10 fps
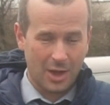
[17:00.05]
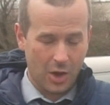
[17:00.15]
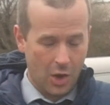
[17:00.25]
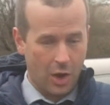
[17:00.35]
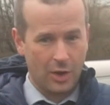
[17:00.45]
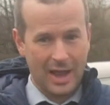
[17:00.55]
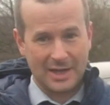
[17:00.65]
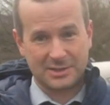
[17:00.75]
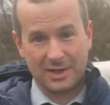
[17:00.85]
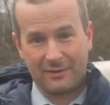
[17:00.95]
a lot
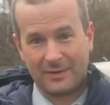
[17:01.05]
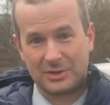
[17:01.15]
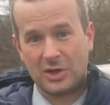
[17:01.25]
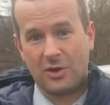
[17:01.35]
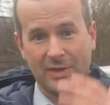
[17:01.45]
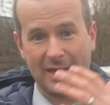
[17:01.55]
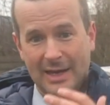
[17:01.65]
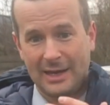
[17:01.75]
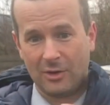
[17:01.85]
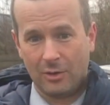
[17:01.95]
less than if I turned the
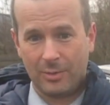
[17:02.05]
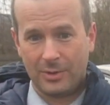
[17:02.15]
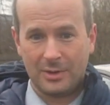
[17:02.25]
heating up.